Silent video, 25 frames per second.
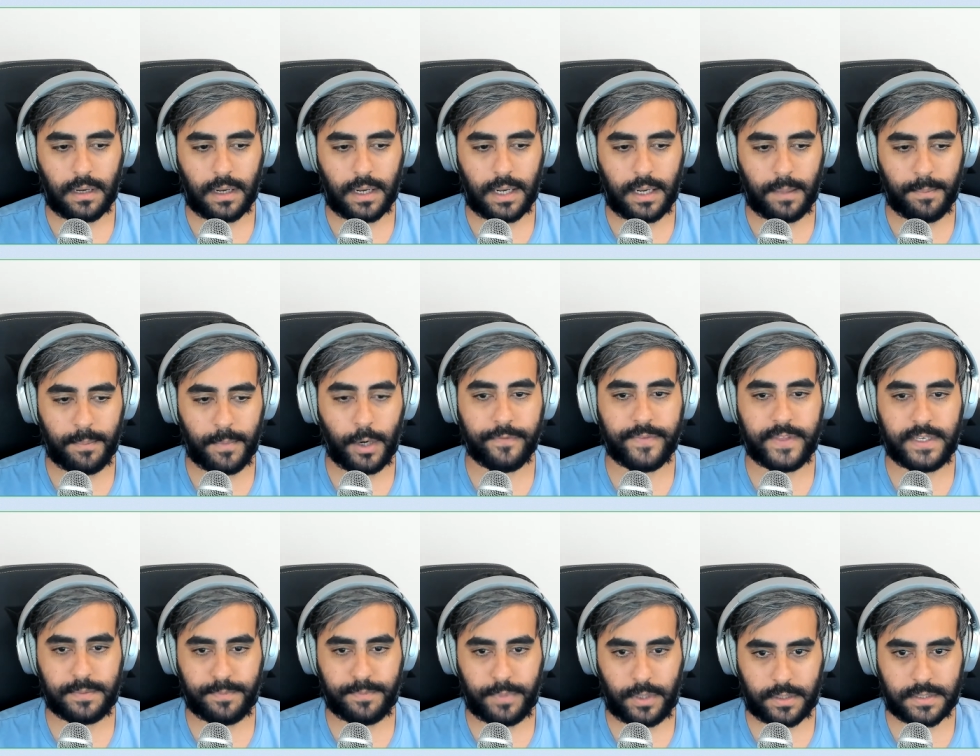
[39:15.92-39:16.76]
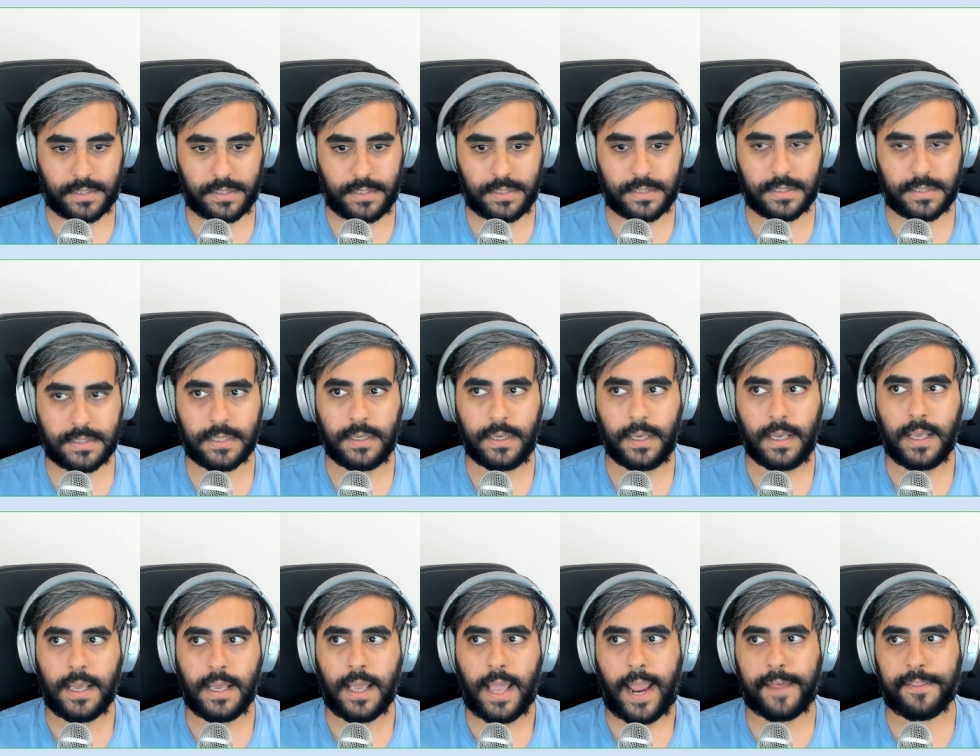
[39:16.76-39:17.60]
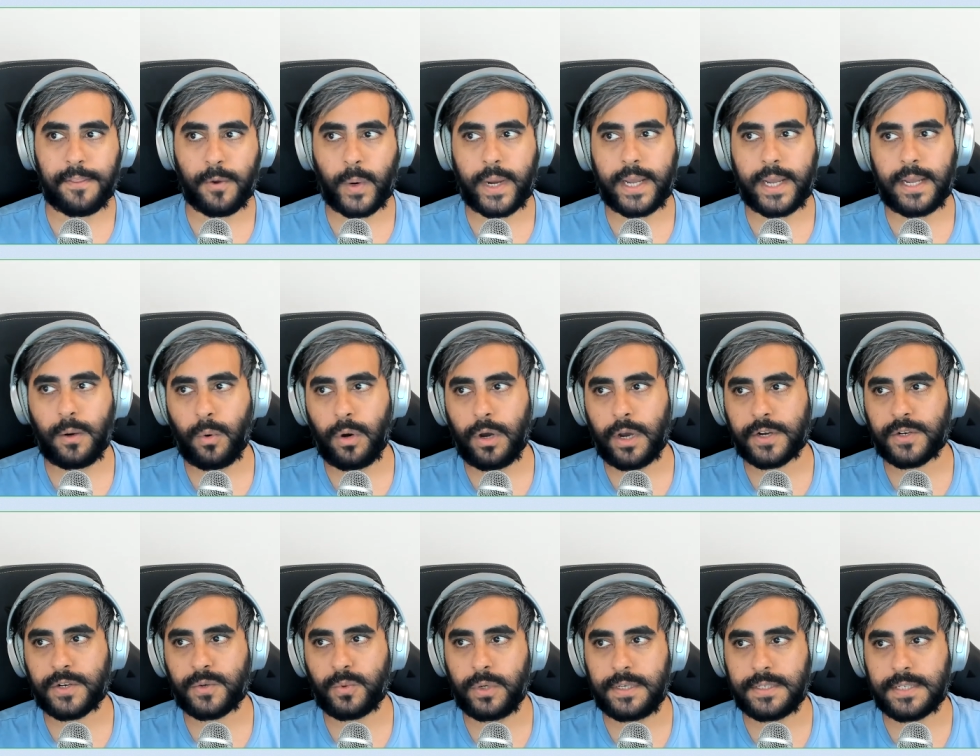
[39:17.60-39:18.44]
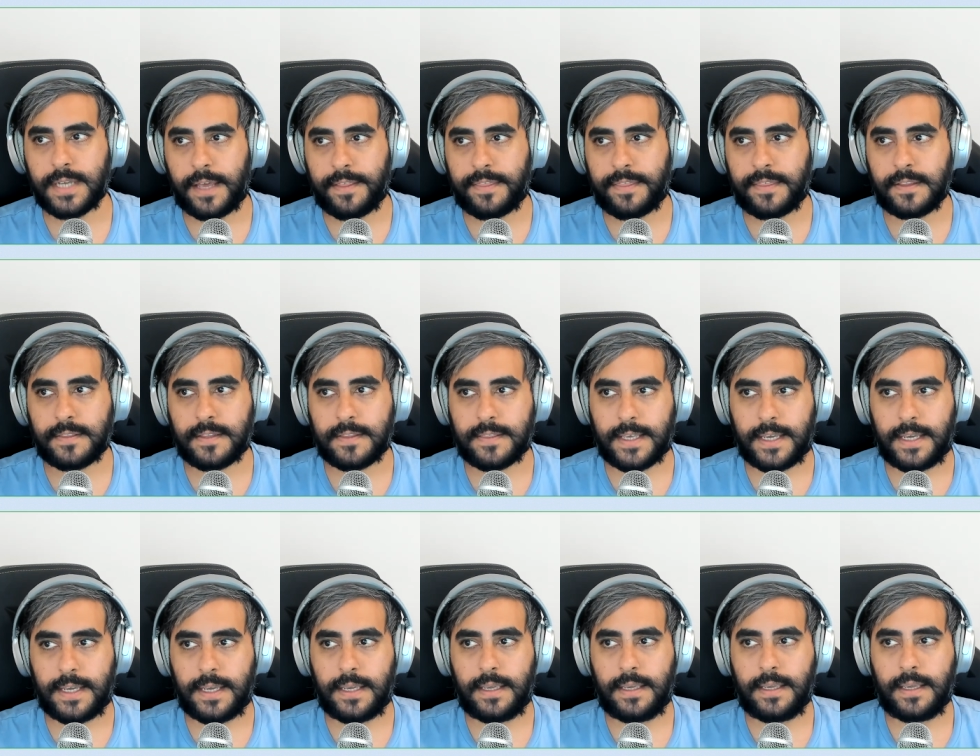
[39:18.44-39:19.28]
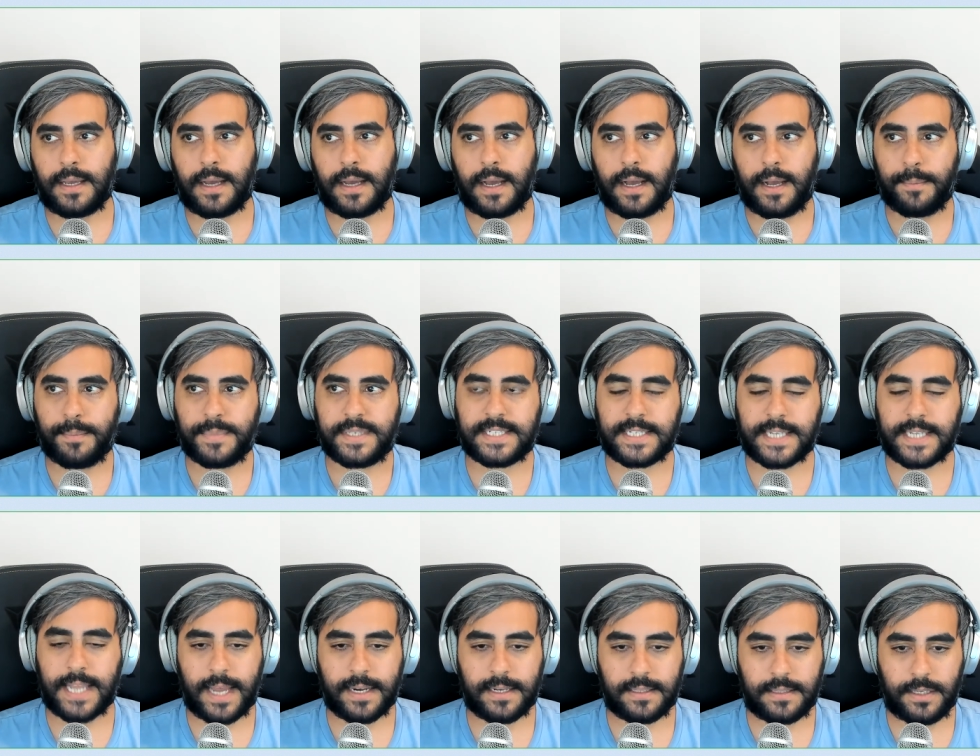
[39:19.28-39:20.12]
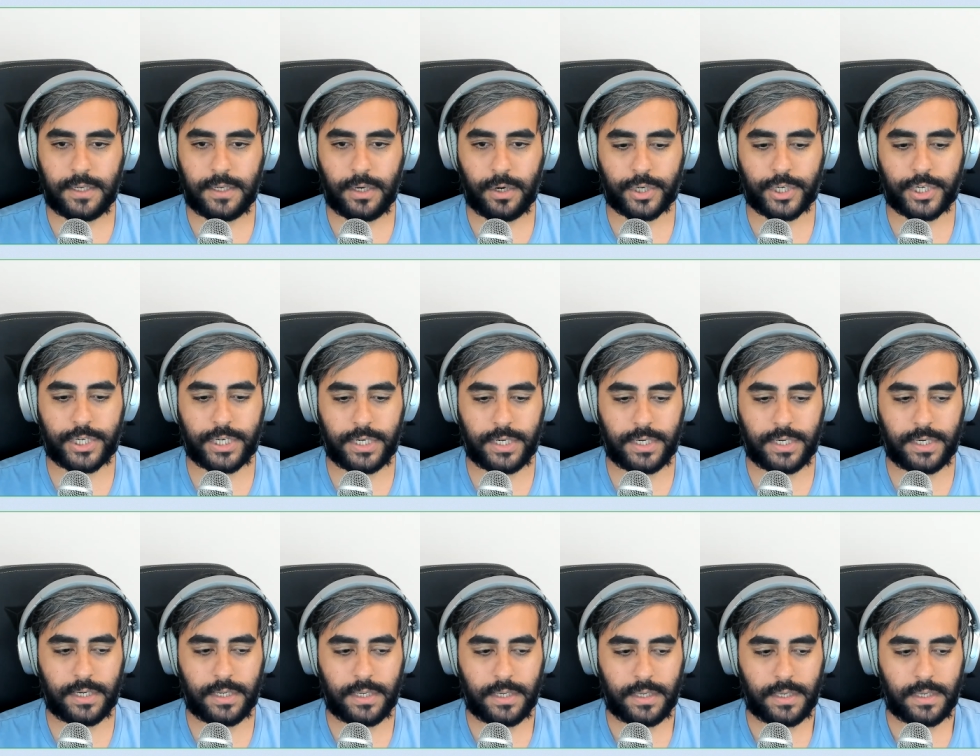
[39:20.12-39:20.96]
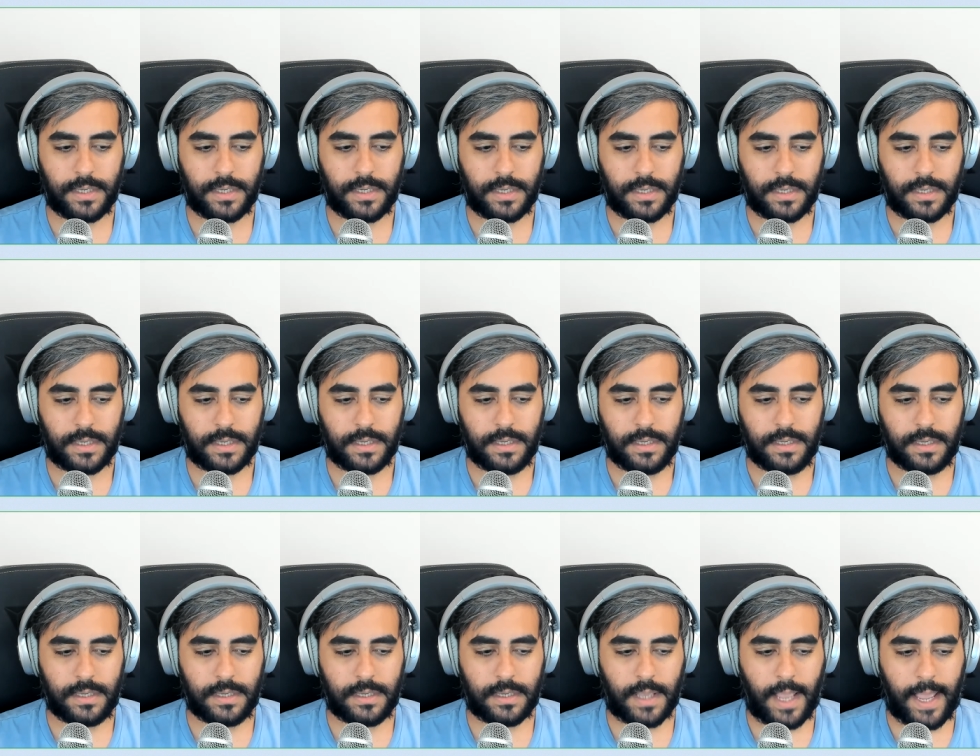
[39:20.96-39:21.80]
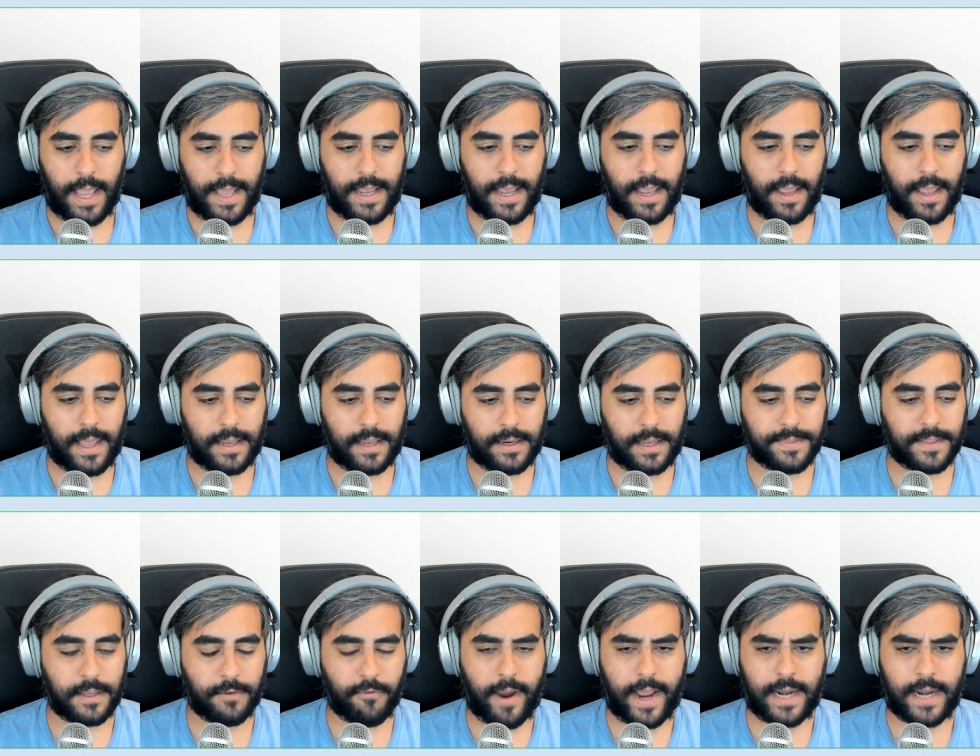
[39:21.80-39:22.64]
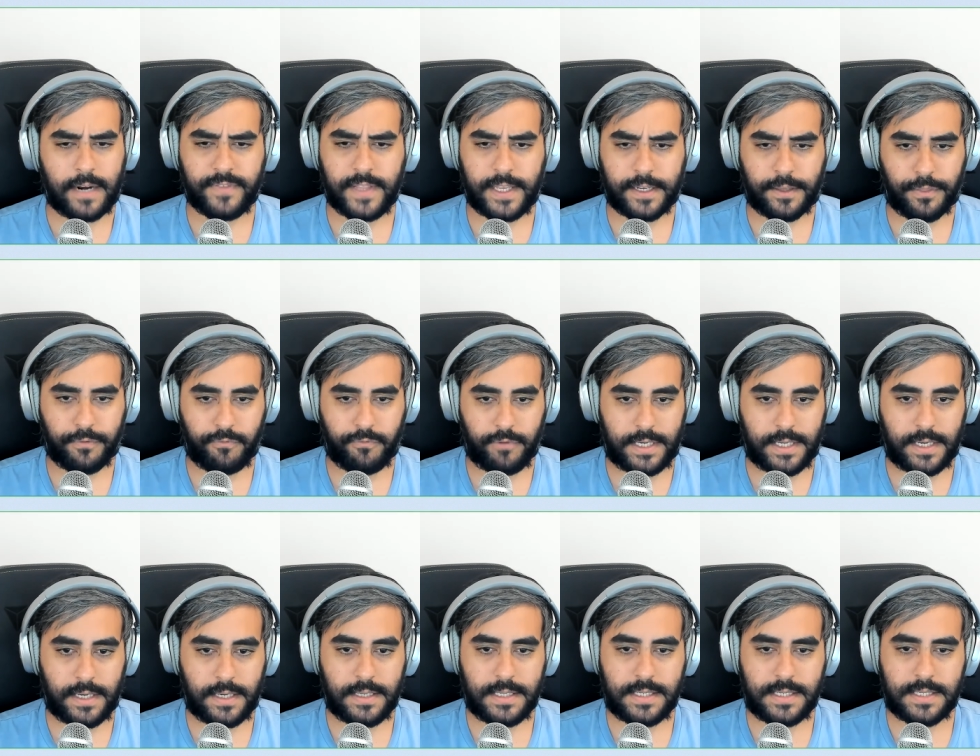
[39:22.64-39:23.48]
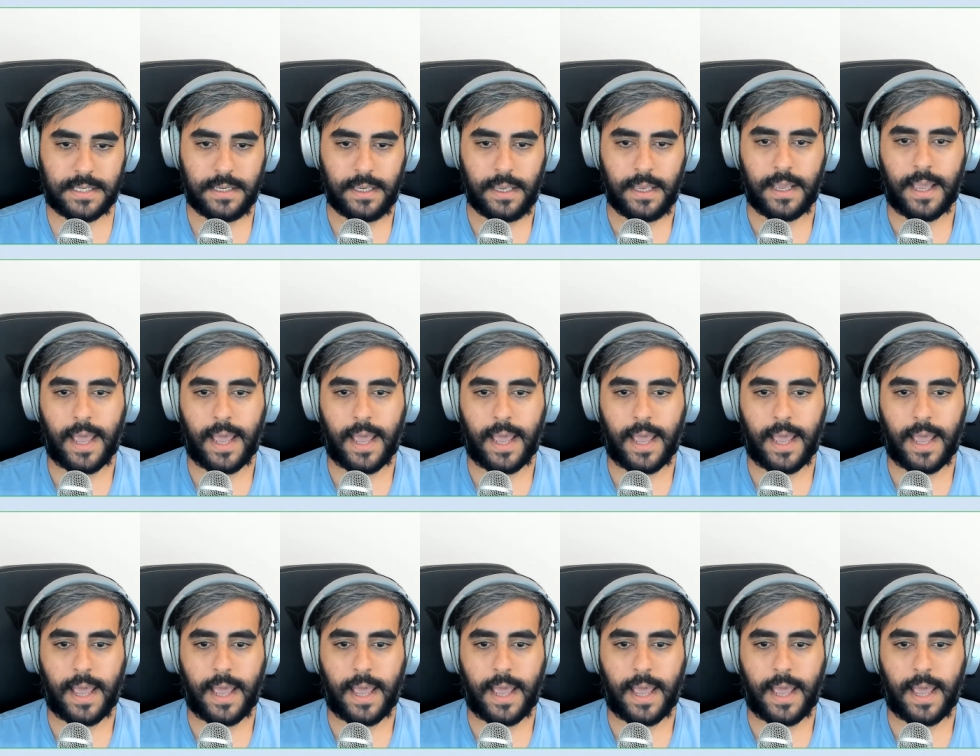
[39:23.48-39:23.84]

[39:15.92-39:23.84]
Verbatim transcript: um, of these boxes. And the way it worked was, I think that they um, started the auction and, and, and, they ran it for like three days.